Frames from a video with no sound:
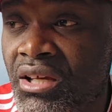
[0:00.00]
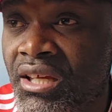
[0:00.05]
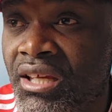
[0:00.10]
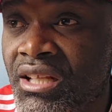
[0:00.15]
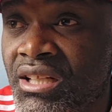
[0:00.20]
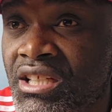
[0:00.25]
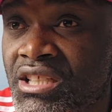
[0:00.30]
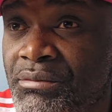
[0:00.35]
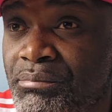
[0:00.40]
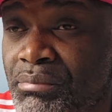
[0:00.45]

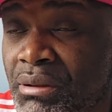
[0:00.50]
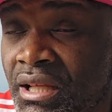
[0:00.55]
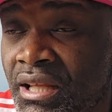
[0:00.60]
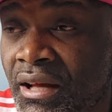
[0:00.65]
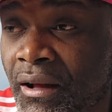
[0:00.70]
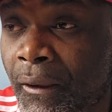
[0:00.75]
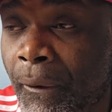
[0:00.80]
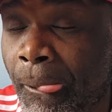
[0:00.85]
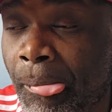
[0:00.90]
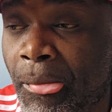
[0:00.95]
English
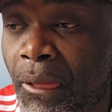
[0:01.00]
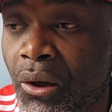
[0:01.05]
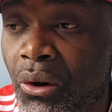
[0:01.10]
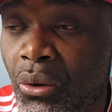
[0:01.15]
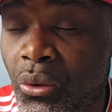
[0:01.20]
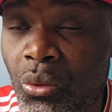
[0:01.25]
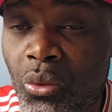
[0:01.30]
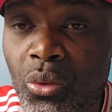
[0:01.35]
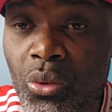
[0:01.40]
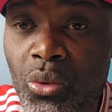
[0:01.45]
player
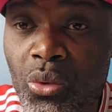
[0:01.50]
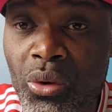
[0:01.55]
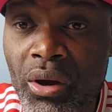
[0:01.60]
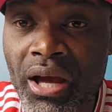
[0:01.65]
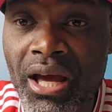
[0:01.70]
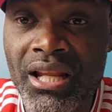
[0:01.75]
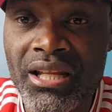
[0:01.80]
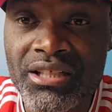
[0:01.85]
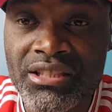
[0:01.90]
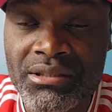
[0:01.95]

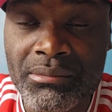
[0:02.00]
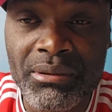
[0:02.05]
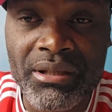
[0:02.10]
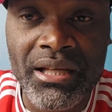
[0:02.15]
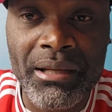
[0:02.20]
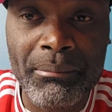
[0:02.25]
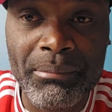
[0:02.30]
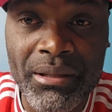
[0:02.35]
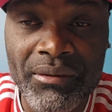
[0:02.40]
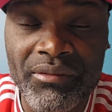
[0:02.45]
who eligible
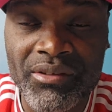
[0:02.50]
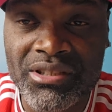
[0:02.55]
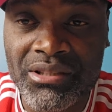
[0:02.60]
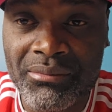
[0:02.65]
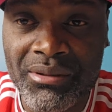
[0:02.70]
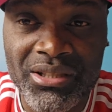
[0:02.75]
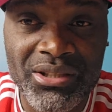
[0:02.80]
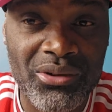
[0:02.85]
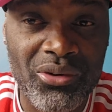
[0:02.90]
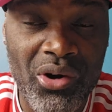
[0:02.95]
can play for
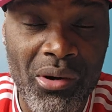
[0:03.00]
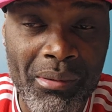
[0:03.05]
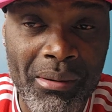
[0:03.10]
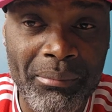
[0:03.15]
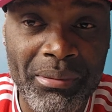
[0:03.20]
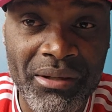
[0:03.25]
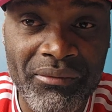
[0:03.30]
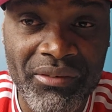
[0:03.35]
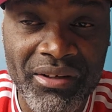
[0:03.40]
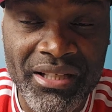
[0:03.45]
Jamaica to come
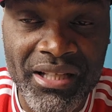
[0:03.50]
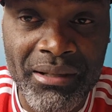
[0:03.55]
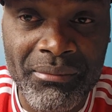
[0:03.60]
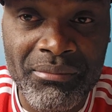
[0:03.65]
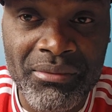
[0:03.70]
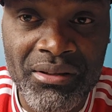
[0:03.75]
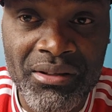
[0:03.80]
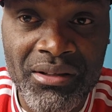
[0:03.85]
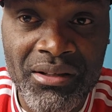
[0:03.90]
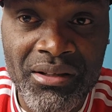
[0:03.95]
and play for
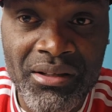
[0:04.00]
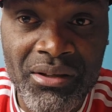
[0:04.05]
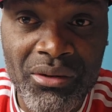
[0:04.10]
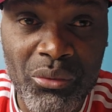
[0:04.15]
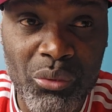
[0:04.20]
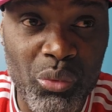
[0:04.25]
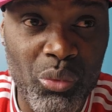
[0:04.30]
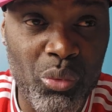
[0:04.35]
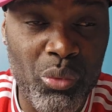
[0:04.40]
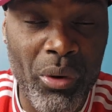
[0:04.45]
them.
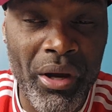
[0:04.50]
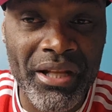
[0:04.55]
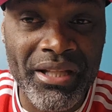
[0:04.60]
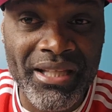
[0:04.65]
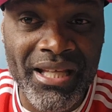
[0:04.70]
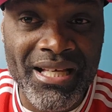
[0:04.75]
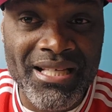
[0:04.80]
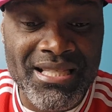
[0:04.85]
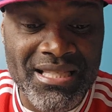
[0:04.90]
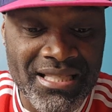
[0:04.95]

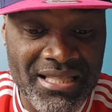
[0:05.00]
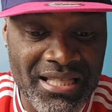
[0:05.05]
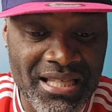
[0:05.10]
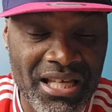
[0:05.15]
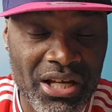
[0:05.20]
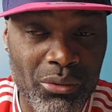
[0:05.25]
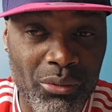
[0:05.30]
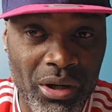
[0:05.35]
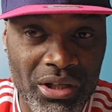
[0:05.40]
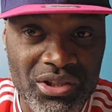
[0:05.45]
When they
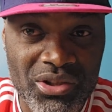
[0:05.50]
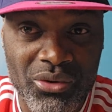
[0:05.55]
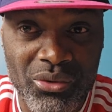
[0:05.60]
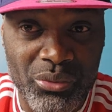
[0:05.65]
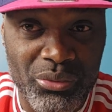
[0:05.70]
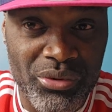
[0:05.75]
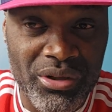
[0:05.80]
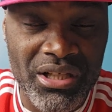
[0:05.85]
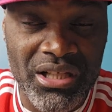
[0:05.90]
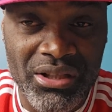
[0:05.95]
hear what's
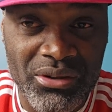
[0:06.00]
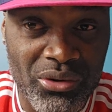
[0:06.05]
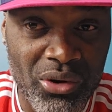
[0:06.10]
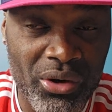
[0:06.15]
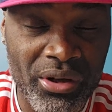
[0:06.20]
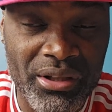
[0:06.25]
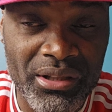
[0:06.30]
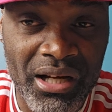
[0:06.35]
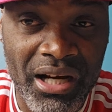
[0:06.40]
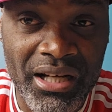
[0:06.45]
really
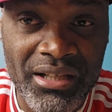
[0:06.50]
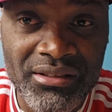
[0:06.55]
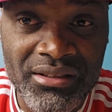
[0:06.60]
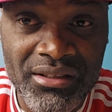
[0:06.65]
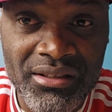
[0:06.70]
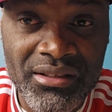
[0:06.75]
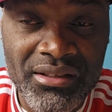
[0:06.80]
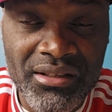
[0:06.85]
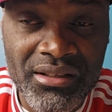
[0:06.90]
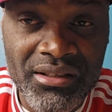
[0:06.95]
going
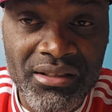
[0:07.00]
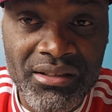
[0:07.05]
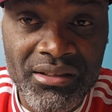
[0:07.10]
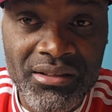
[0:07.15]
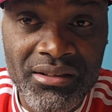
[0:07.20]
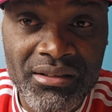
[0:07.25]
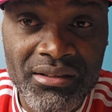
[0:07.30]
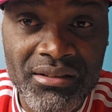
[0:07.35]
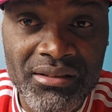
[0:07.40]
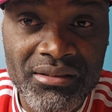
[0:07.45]
on,
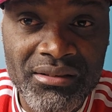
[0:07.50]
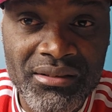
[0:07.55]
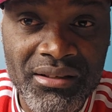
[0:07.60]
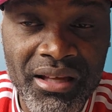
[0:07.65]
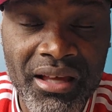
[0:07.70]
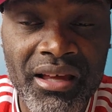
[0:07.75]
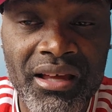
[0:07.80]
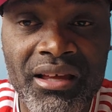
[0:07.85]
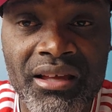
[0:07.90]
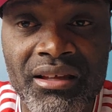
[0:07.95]

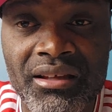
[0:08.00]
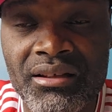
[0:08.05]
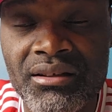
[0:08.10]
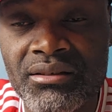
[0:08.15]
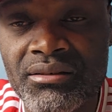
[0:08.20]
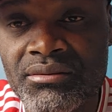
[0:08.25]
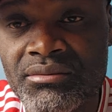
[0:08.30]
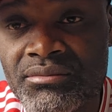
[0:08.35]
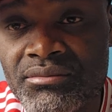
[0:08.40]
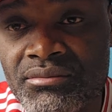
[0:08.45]

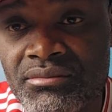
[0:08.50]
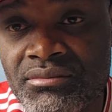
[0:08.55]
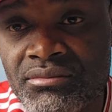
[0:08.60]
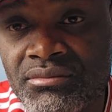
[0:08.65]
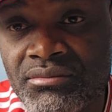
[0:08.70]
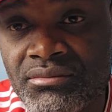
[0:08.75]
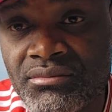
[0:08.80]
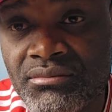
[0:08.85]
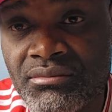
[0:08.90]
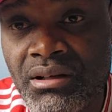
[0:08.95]
hey,
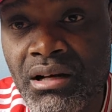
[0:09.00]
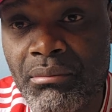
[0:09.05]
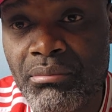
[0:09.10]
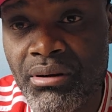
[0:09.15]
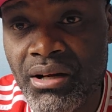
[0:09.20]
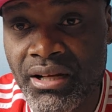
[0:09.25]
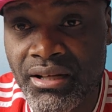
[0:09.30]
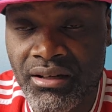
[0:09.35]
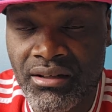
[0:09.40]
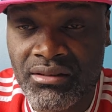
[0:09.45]
my
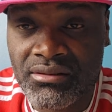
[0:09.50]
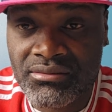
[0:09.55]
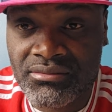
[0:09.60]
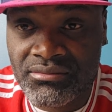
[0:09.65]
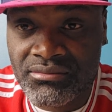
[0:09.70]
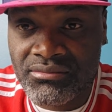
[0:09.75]
brother,